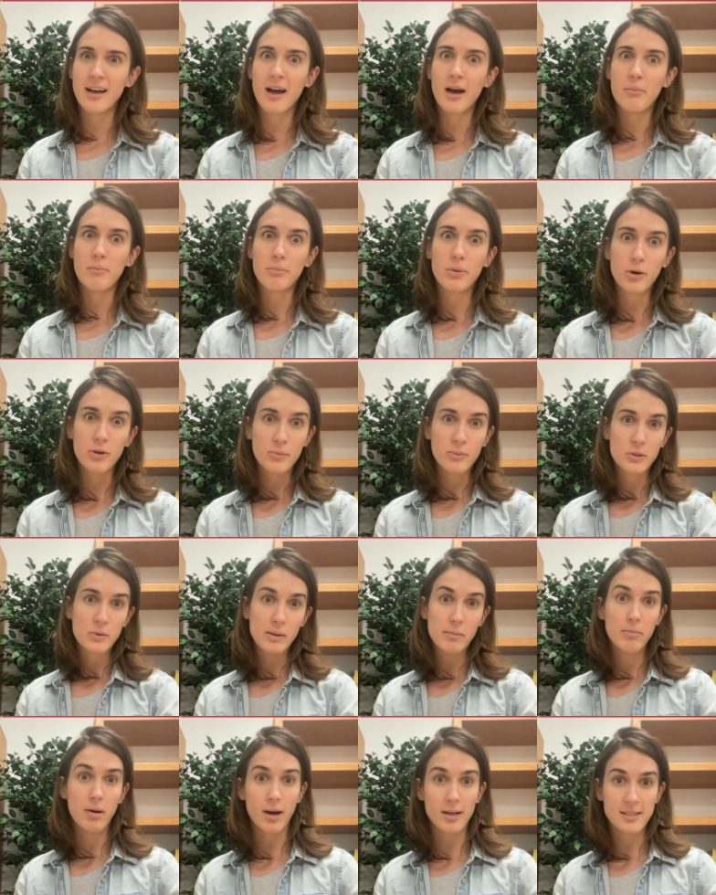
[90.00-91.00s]
Um, both
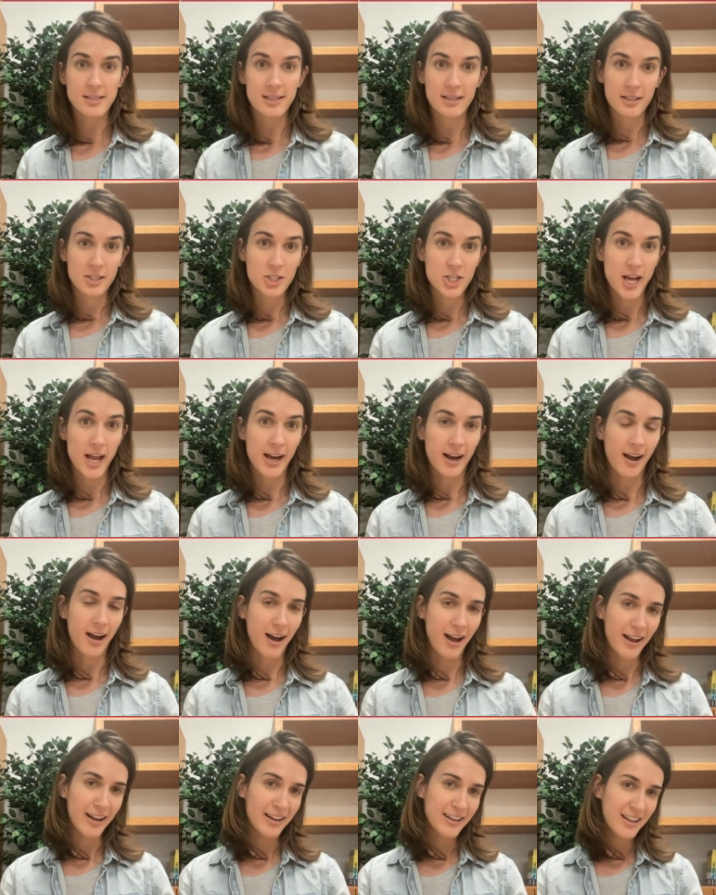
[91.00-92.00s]
between Boston and
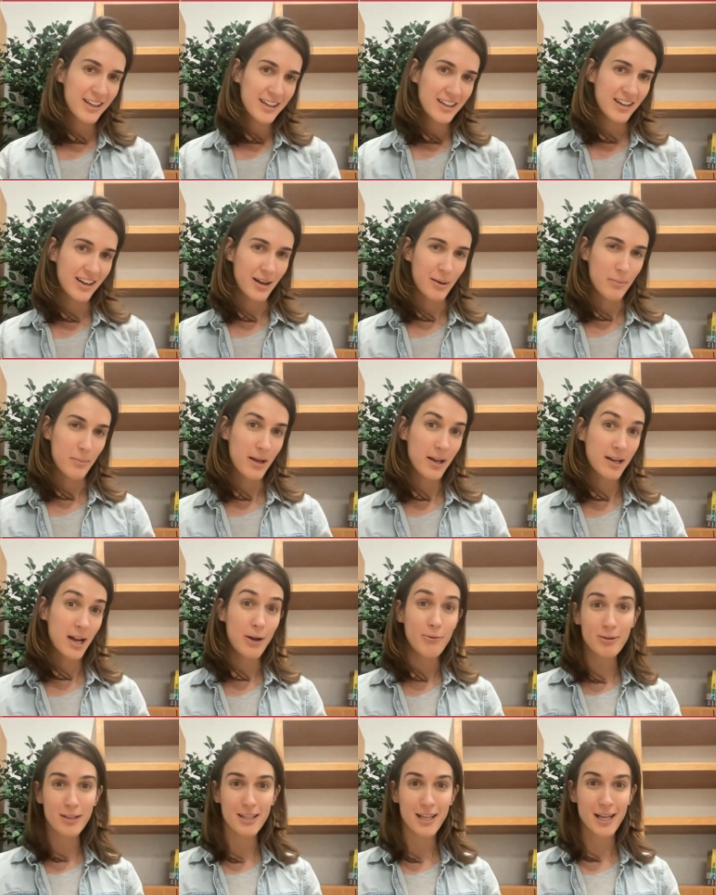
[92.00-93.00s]
Shanghai. Um, and
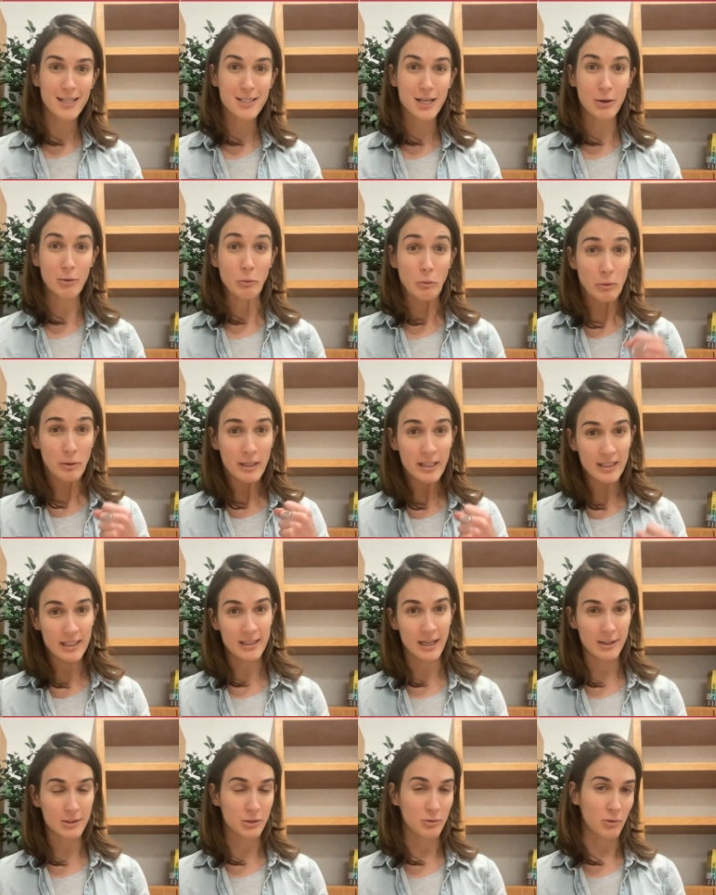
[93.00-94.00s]
I realized I really
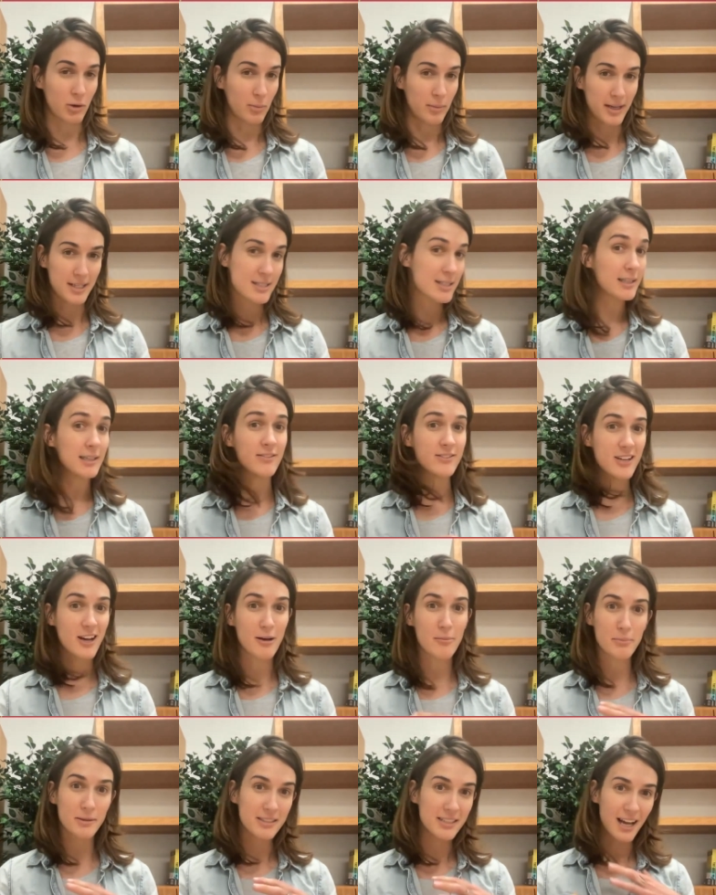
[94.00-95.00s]
like to roll my sleeves
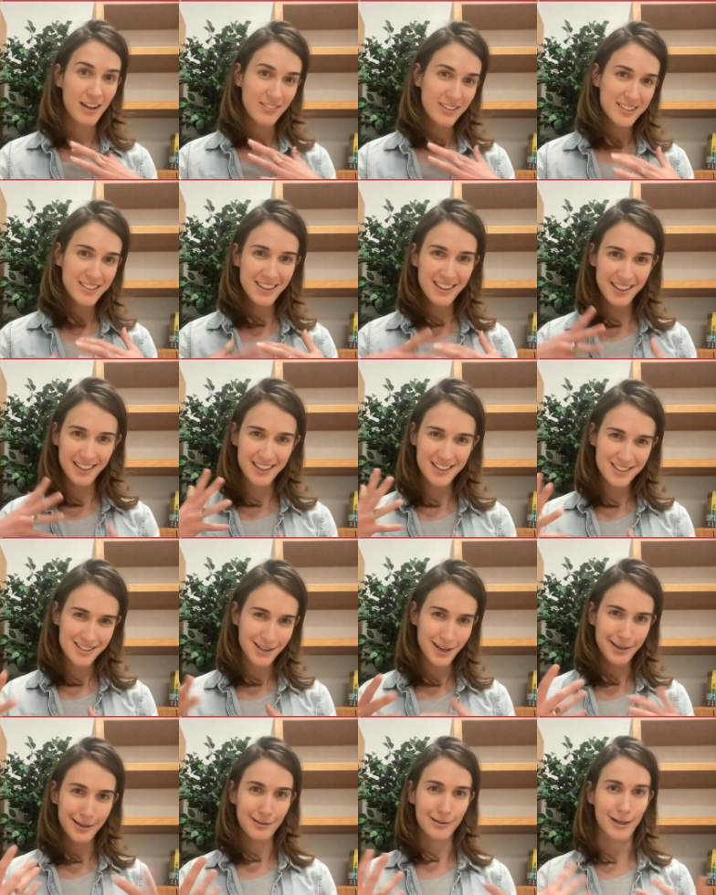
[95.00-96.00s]
up and dive into things,
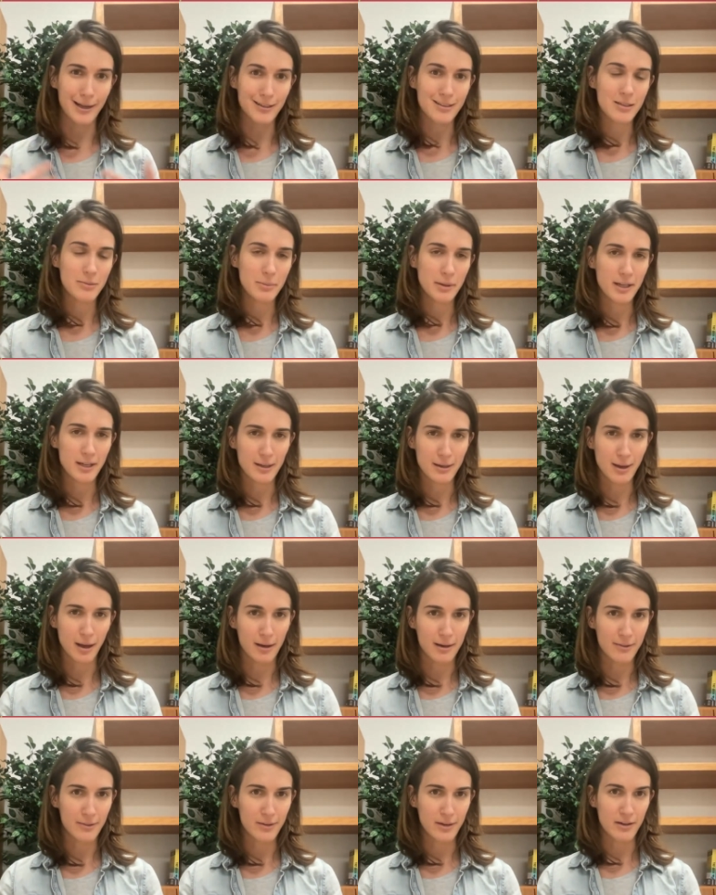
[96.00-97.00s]
and I didn't like to be in
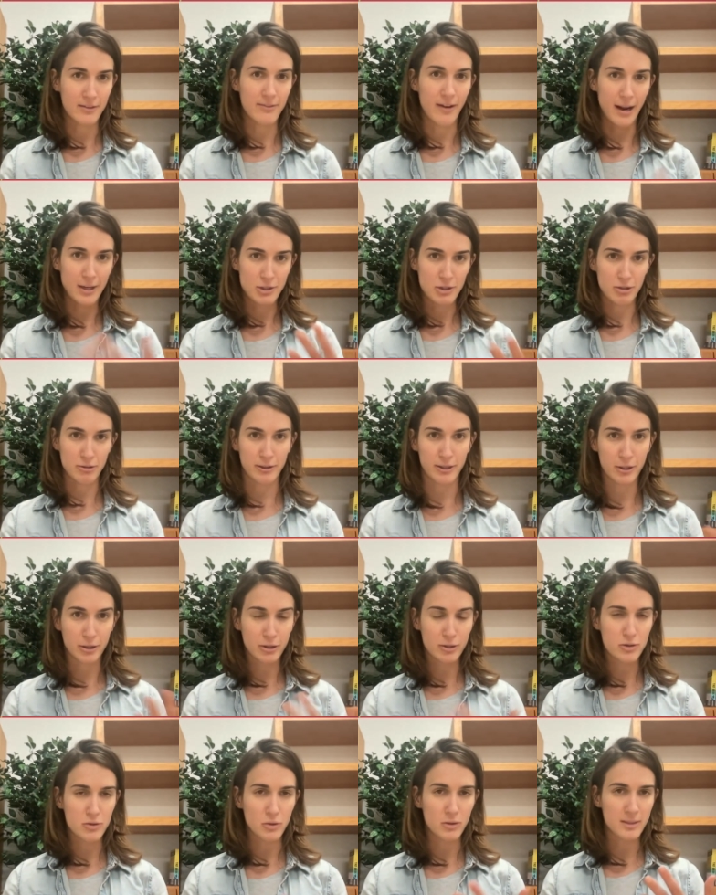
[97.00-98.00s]
kind of an advisory or
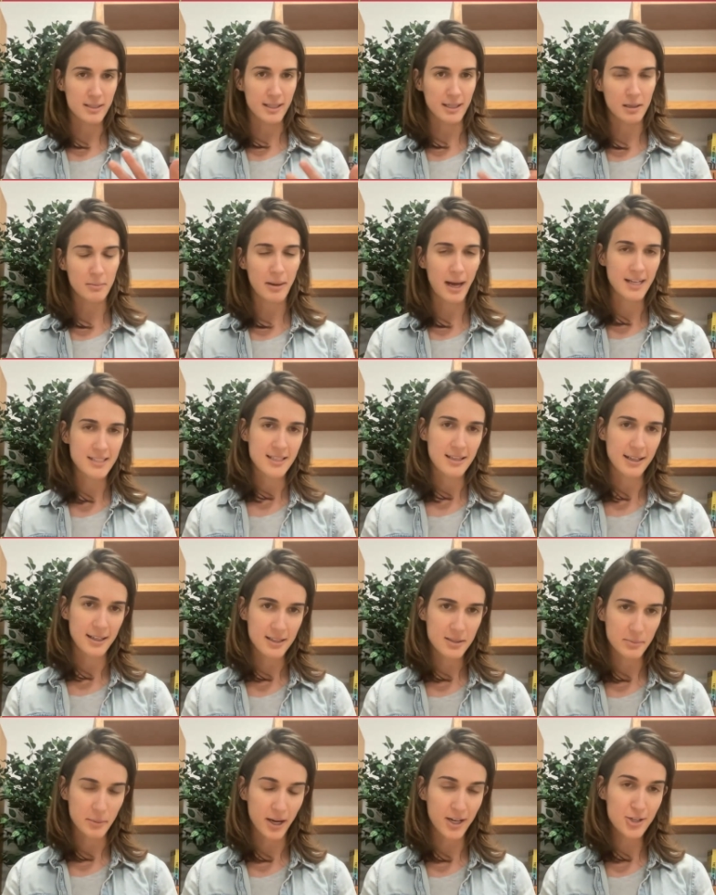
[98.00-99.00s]
consulting capacity
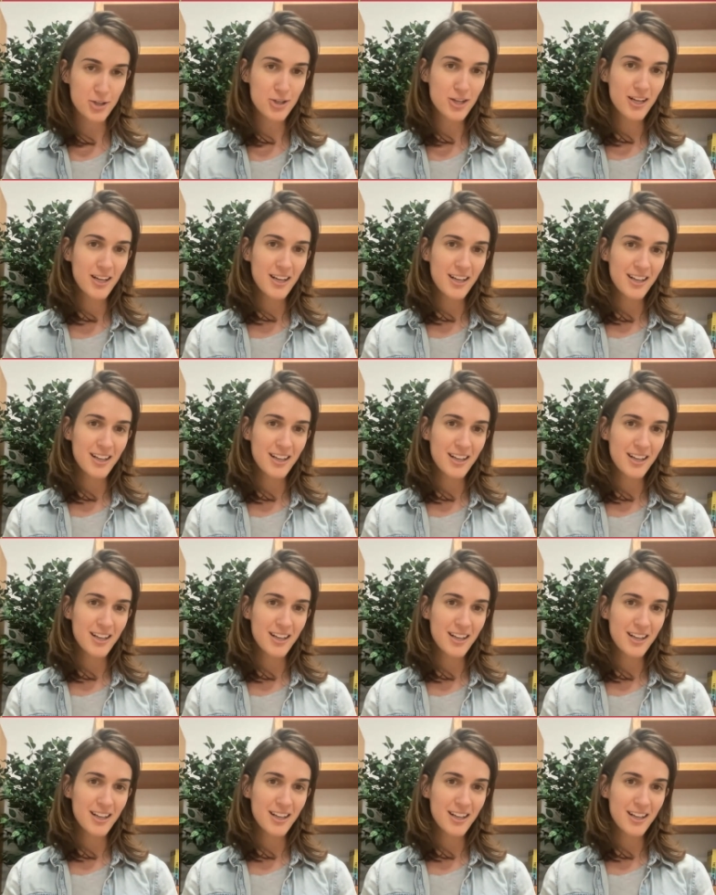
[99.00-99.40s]
as much.